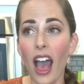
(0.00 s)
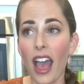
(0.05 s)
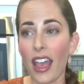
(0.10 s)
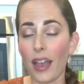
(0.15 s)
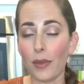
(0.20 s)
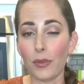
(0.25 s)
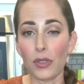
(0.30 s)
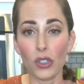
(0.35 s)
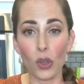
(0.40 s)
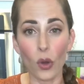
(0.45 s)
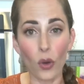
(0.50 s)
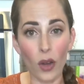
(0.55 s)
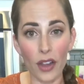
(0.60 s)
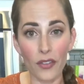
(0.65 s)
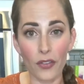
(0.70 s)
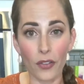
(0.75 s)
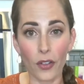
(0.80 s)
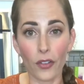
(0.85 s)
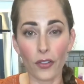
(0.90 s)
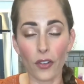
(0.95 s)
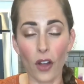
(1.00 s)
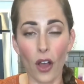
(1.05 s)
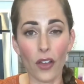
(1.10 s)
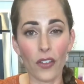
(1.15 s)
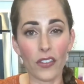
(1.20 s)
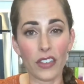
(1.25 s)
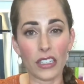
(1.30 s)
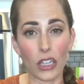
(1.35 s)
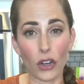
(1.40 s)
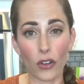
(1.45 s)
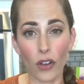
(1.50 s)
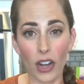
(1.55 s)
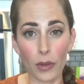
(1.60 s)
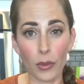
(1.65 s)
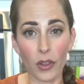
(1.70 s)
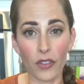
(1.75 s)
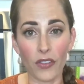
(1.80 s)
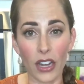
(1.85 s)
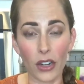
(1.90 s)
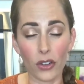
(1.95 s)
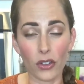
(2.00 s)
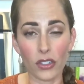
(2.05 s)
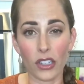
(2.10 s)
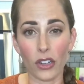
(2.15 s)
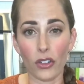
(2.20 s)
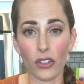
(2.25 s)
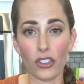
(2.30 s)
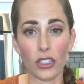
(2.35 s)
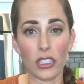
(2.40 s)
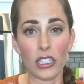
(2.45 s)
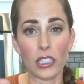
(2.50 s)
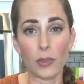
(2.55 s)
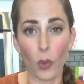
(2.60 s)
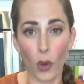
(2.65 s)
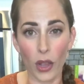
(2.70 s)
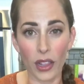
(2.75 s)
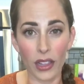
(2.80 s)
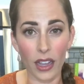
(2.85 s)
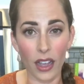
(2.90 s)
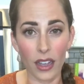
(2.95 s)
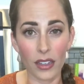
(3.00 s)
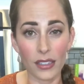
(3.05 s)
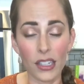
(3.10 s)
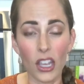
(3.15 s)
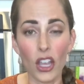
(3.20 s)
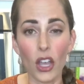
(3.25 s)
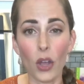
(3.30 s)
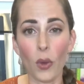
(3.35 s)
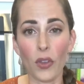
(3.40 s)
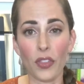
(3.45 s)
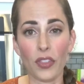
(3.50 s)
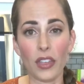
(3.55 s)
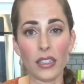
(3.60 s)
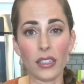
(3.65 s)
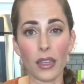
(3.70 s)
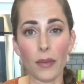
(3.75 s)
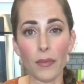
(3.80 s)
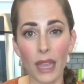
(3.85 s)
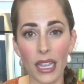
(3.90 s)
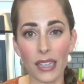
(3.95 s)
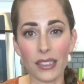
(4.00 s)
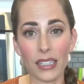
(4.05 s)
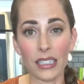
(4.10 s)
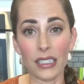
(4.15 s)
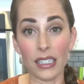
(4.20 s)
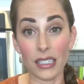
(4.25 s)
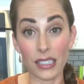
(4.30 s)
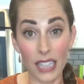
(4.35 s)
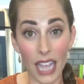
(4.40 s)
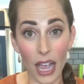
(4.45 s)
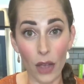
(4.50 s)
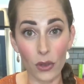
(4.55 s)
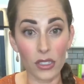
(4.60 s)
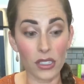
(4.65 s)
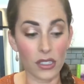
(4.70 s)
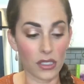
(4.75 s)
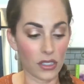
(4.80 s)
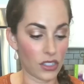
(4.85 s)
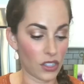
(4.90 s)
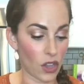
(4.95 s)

I am so grateful for all of these incredible vendors that are just spoiling us with these amazing discounts.